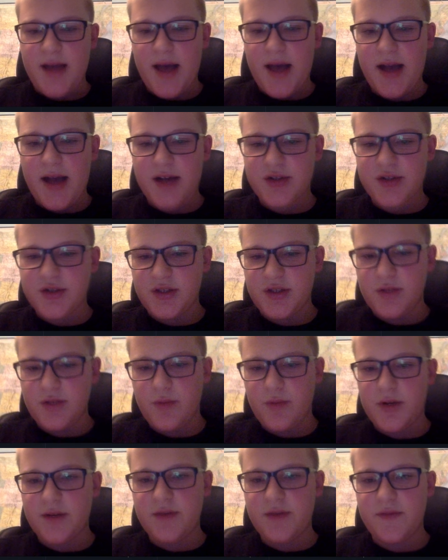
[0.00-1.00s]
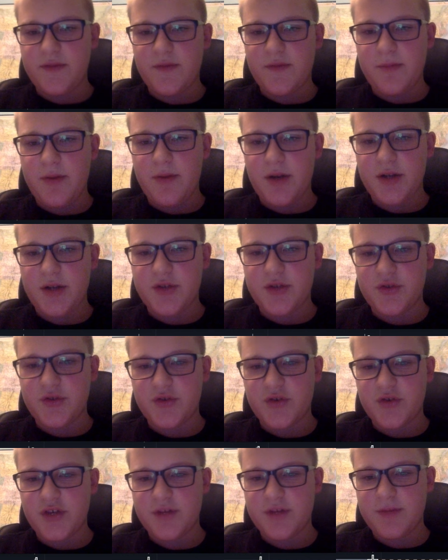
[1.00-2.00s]
actually one of the Fibonacci
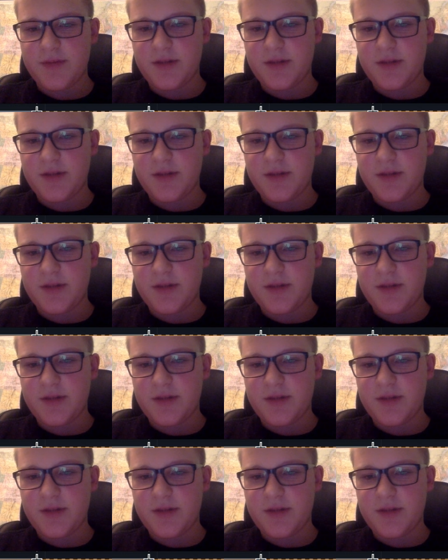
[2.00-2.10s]
retracement